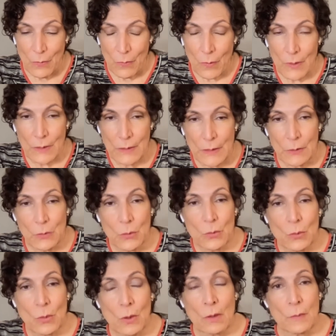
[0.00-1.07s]
what an
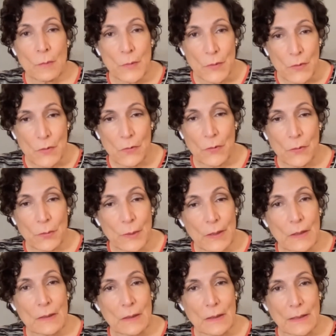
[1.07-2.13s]
enormous
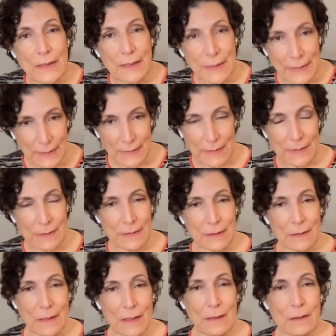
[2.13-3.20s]
thrill it is
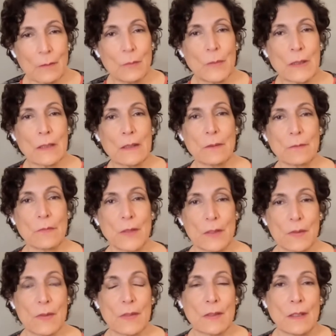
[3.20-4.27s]
in, in the middle of
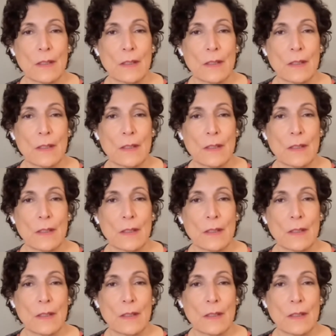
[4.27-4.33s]
this